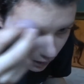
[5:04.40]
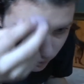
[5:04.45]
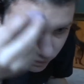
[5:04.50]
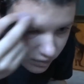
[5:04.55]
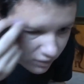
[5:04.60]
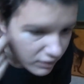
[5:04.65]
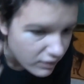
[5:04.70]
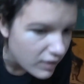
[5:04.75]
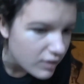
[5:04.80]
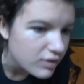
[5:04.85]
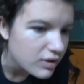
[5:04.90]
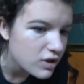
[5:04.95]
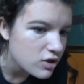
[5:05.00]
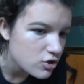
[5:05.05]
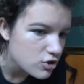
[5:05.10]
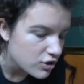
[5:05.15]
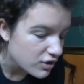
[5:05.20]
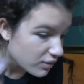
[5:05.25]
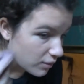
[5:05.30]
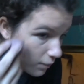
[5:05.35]
of the
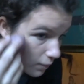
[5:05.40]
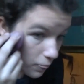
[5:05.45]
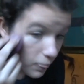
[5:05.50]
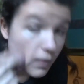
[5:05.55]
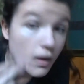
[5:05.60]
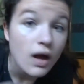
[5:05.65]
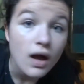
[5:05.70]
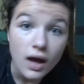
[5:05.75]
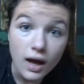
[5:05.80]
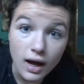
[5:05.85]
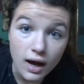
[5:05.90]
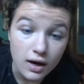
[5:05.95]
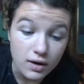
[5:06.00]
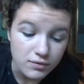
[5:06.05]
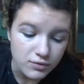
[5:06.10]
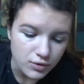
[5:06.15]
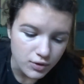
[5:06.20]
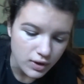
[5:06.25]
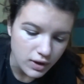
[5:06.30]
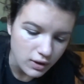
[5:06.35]
foundation out of
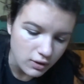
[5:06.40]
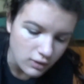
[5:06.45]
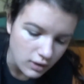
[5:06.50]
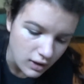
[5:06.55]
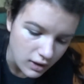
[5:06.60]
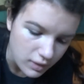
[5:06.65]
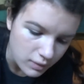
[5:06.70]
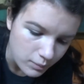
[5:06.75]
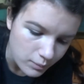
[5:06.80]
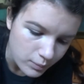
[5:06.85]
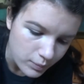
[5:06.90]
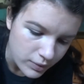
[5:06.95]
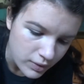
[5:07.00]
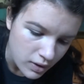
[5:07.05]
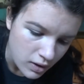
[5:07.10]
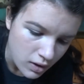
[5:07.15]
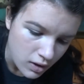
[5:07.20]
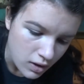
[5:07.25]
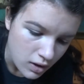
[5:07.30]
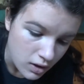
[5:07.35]
your hairline?
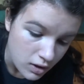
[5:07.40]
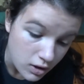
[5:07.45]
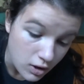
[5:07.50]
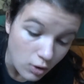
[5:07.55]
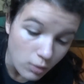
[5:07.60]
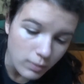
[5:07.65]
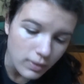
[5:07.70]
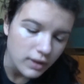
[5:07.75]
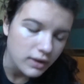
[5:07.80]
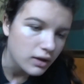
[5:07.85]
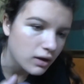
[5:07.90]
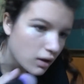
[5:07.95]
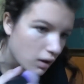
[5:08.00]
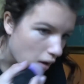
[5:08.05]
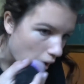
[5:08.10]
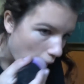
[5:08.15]
Nobody.